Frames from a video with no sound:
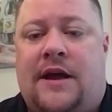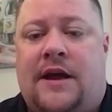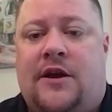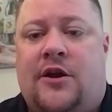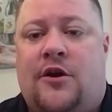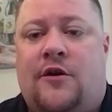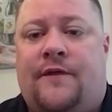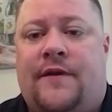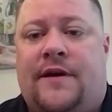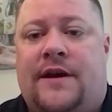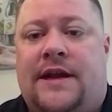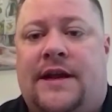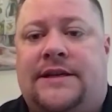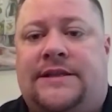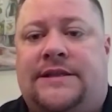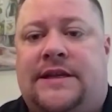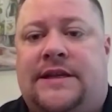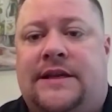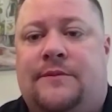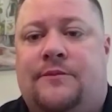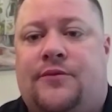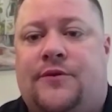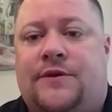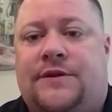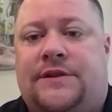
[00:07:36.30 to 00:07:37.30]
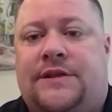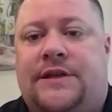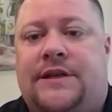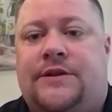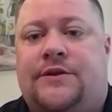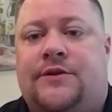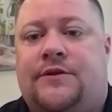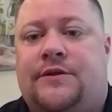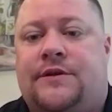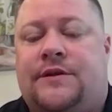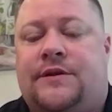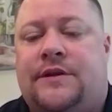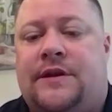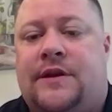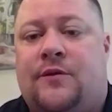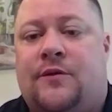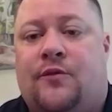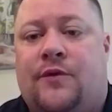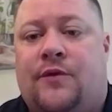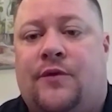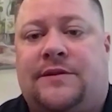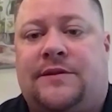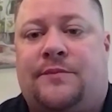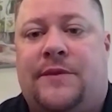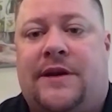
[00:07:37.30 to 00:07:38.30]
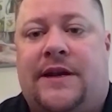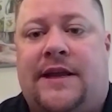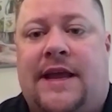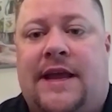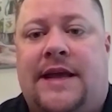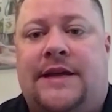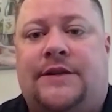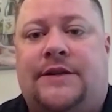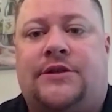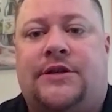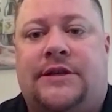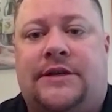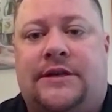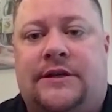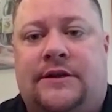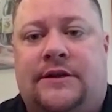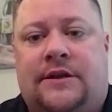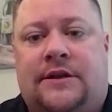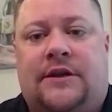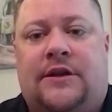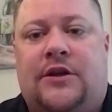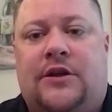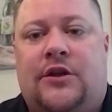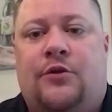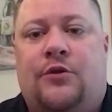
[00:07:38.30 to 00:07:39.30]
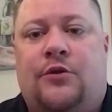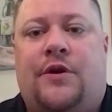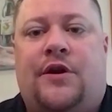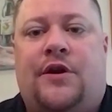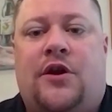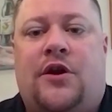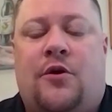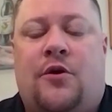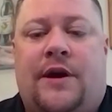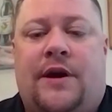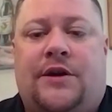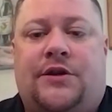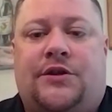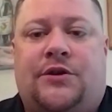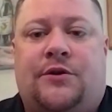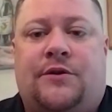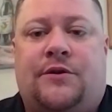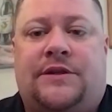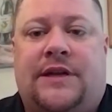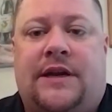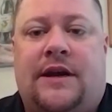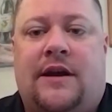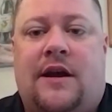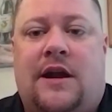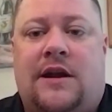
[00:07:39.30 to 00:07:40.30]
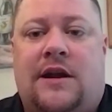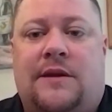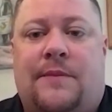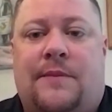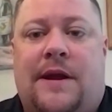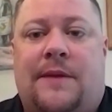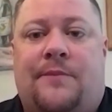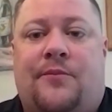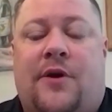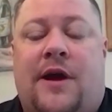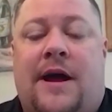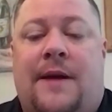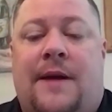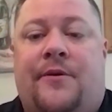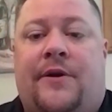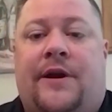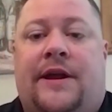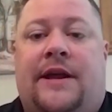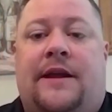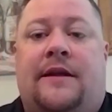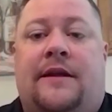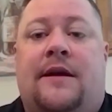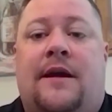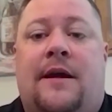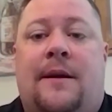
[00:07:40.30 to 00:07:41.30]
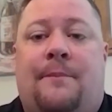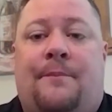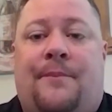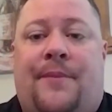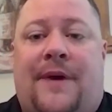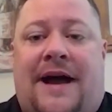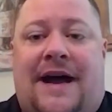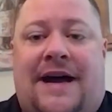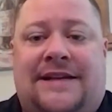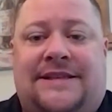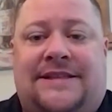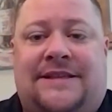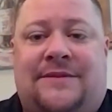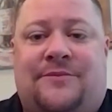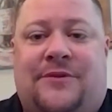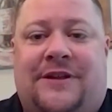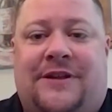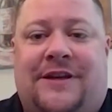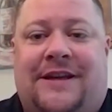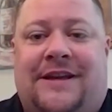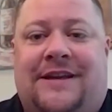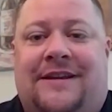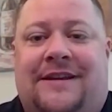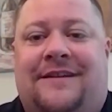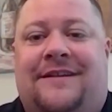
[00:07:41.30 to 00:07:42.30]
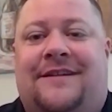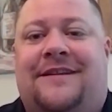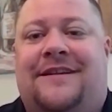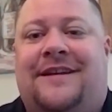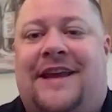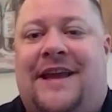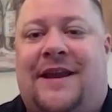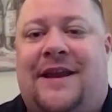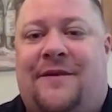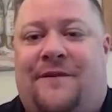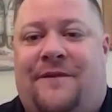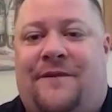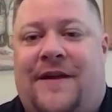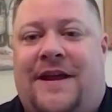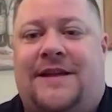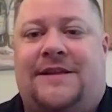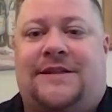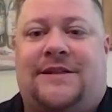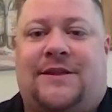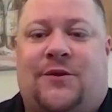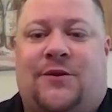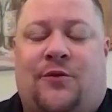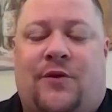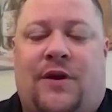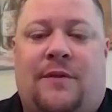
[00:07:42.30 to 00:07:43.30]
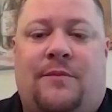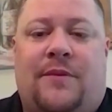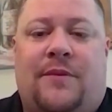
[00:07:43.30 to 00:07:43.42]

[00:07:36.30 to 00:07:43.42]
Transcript: COVID-19 procedures and risk mitigation, you could go in and show a tenant occupied property, possibly in phase 3.